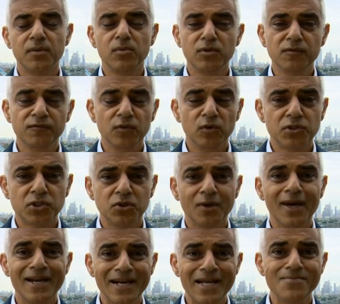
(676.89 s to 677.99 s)
So I'm looking forward
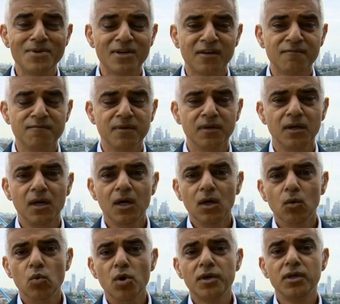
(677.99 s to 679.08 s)
to a Labour government
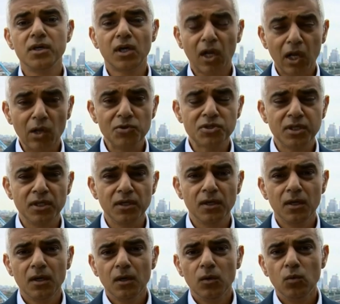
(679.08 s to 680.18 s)
working
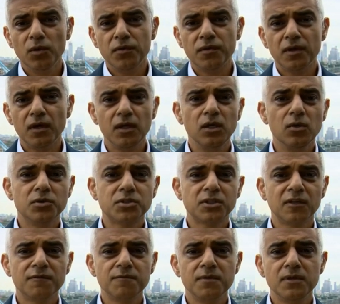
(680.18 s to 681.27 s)
closely with a US
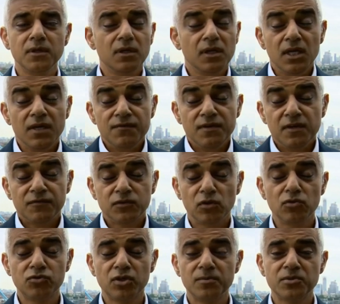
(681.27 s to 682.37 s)
government, even if
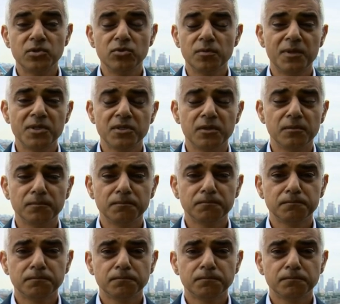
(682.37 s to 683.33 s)
Donald Trump's still the president.